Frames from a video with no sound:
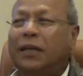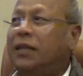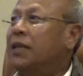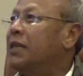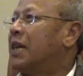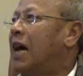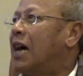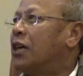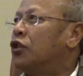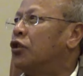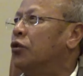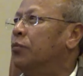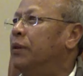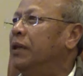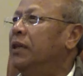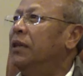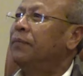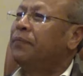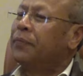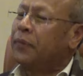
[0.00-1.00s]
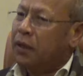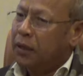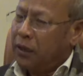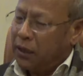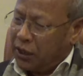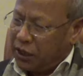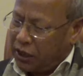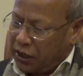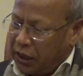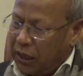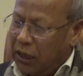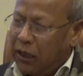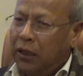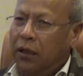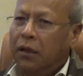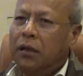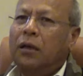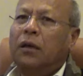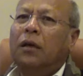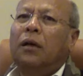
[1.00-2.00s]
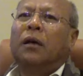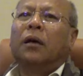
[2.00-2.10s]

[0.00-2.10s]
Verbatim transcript: This has to be still